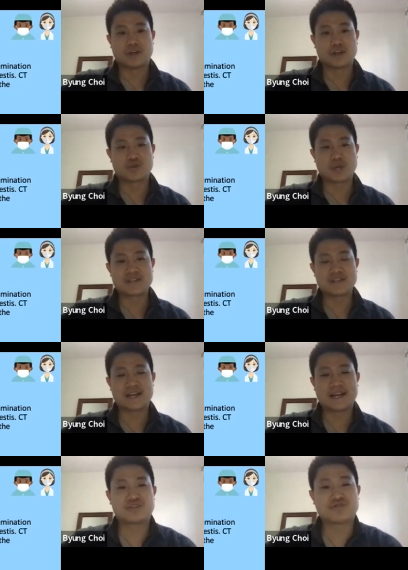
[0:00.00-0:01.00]
A
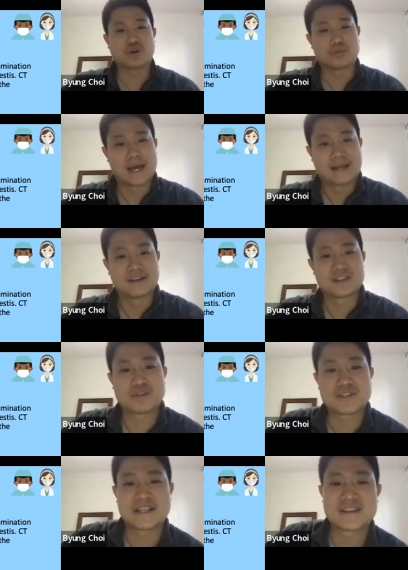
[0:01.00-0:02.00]
29-year-old man has
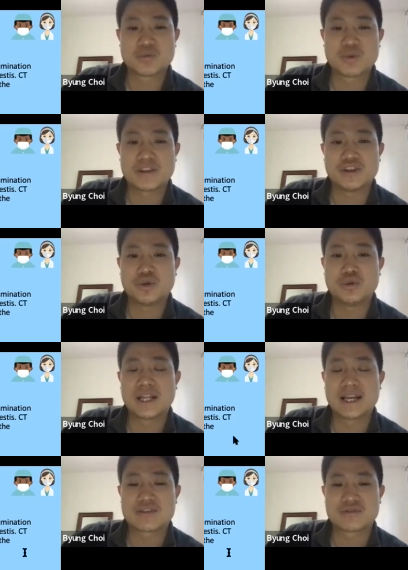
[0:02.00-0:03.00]
presented with
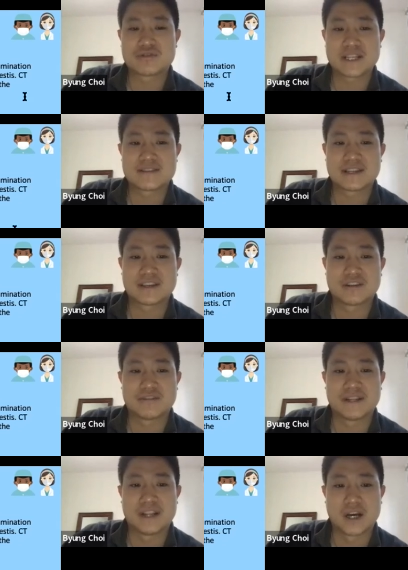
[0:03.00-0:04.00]
unilateral
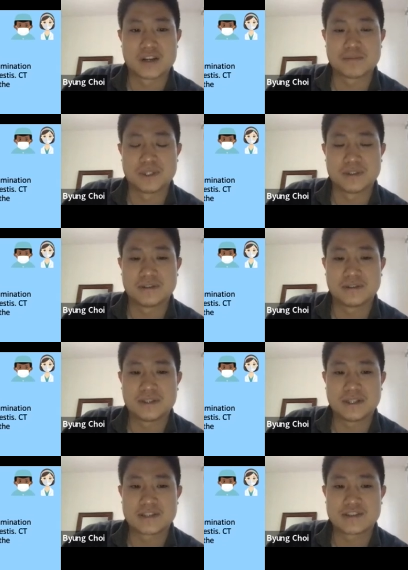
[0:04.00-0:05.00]
testicular enlargement
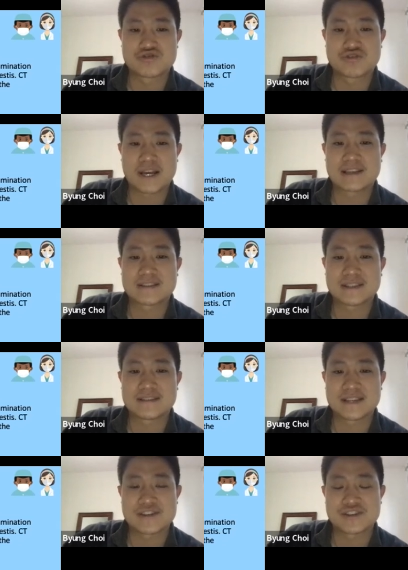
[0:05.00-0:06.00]
and has a dragging
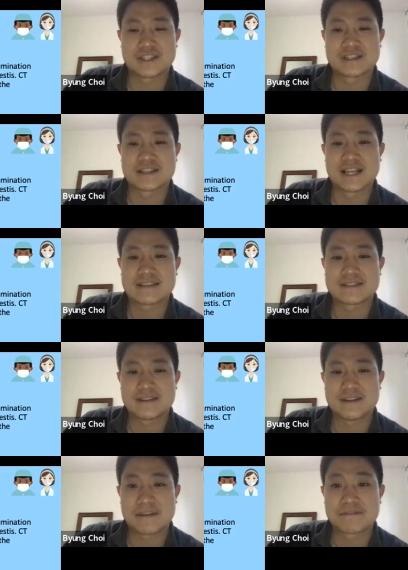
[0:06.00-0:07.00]
sensation in his
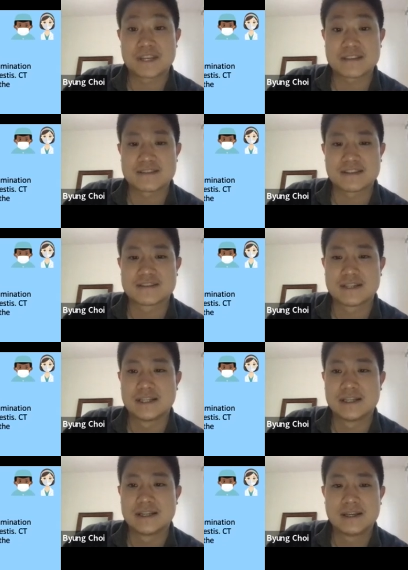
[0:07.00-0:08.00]
left testis.
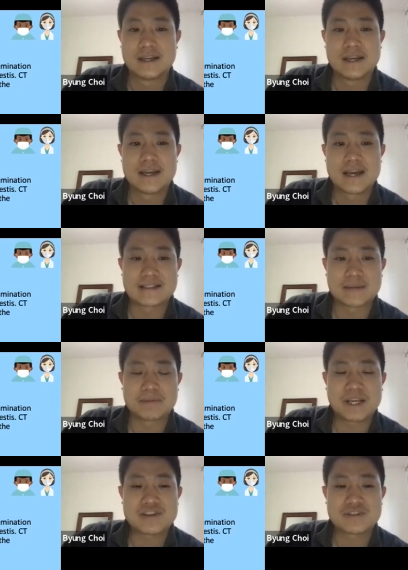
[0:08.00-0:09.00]

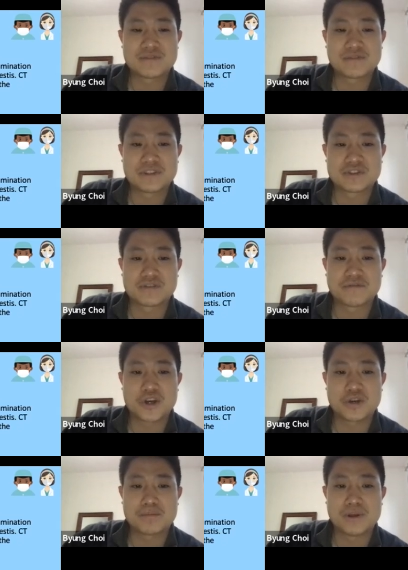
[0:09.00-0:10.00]
Examination reveals a
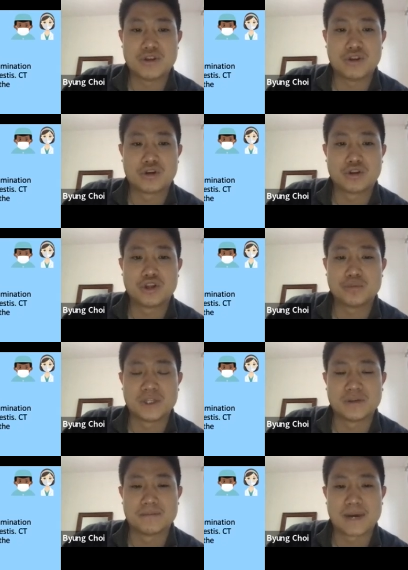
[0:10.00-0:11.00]
firm,
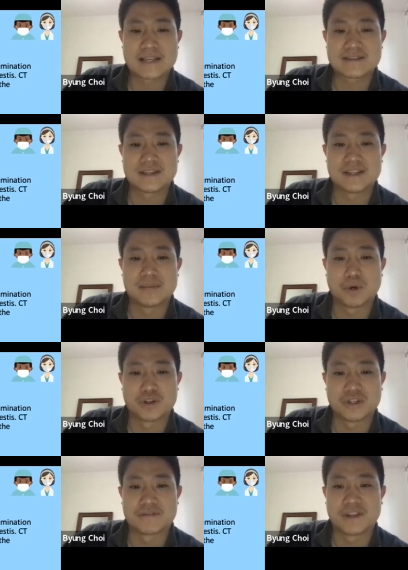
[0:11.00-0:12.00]
non-luminant mass in the
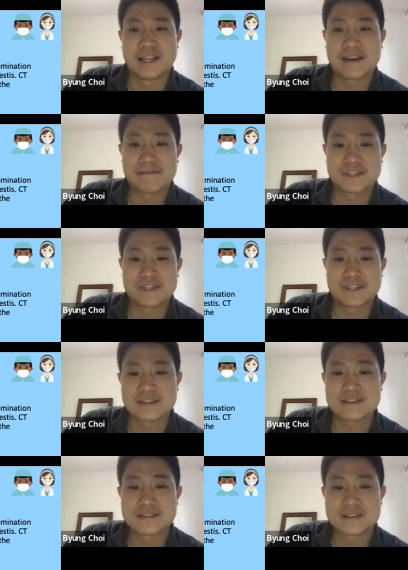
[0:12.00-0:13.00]
body of the left
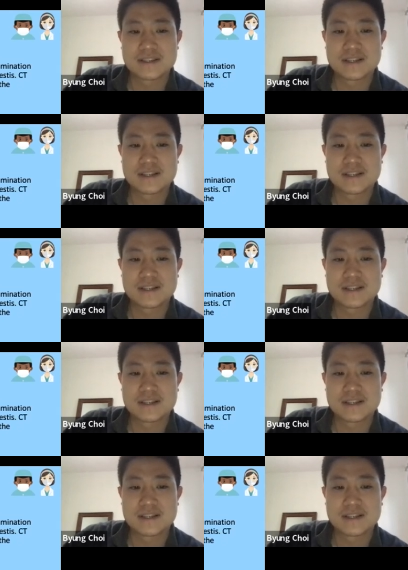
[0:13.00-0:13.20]
testis.